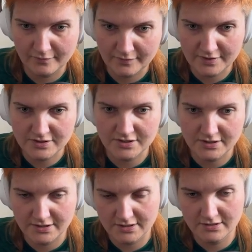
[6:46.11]

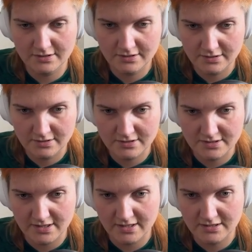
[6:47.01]
literally
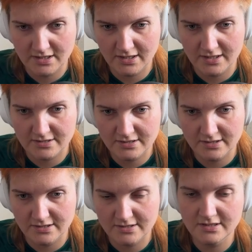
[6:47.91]
say
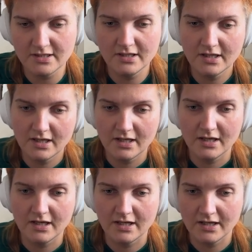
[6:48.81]
JSTZ
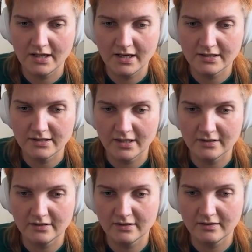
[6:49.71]
uh, and
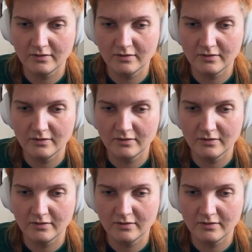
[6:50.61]
then